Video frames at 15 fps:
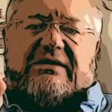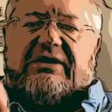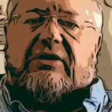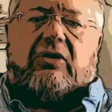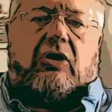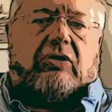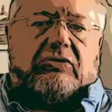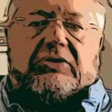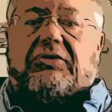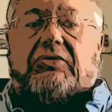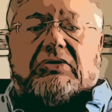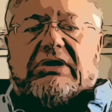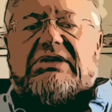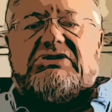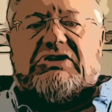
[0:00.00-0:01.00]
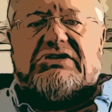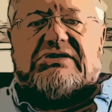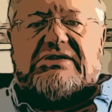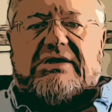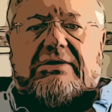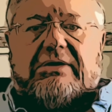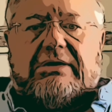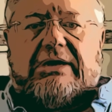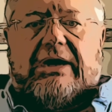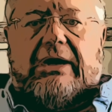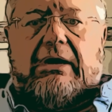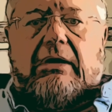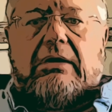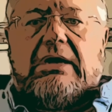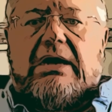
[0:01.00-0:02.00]
there are little glitches here and
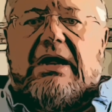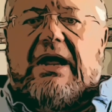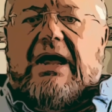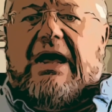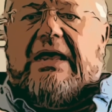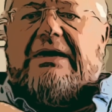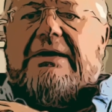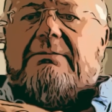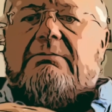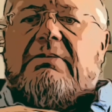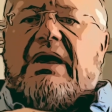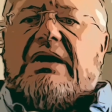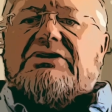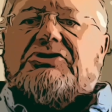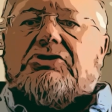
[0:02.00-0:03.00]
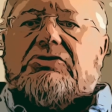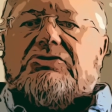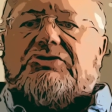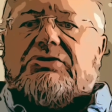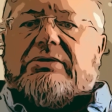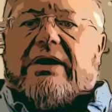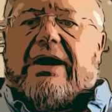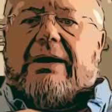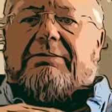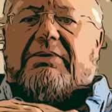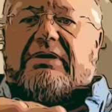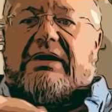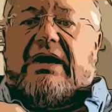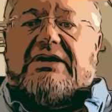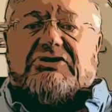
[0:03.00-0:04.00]
there, and it measures your
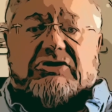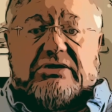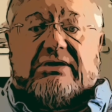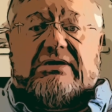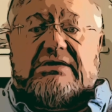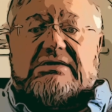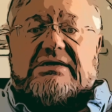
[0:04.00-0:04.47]
application, in this